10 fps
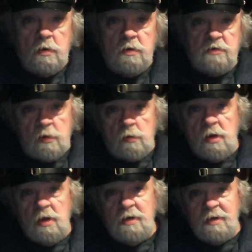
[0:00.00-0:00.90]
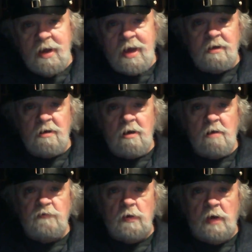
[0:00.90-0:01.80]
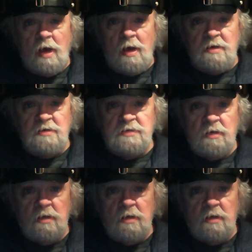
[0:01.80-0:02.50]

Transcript: So knock it off, you guys.